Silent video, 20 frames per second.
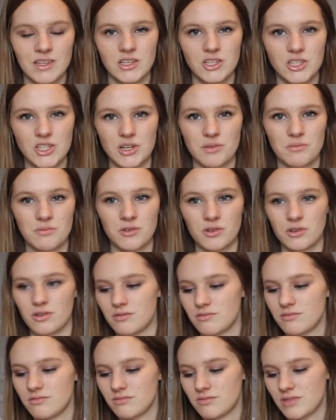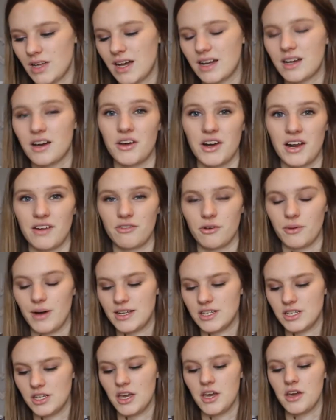you don't want that going
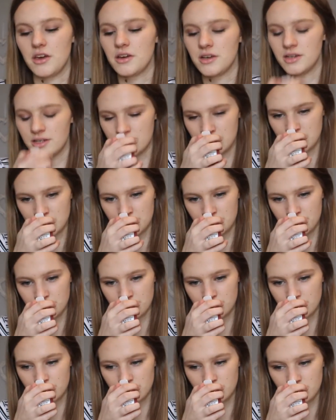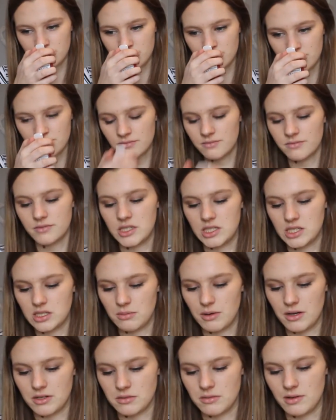everywhere, do you? This
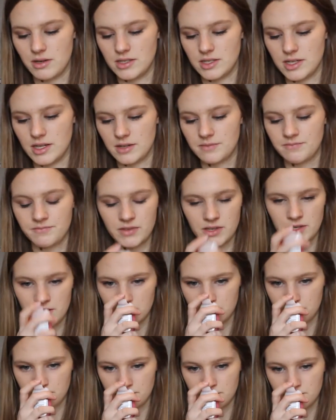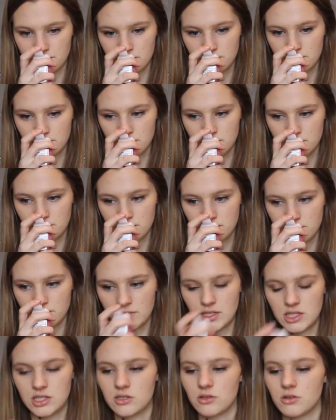smells amazing.
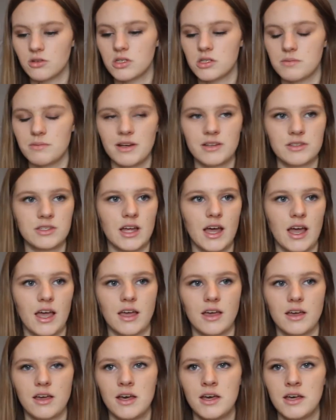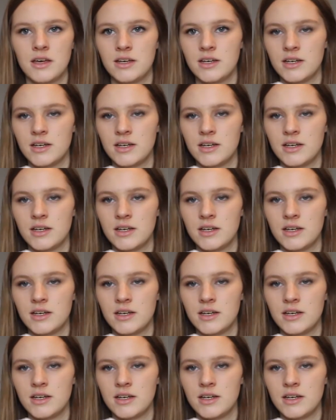This sort of smells like,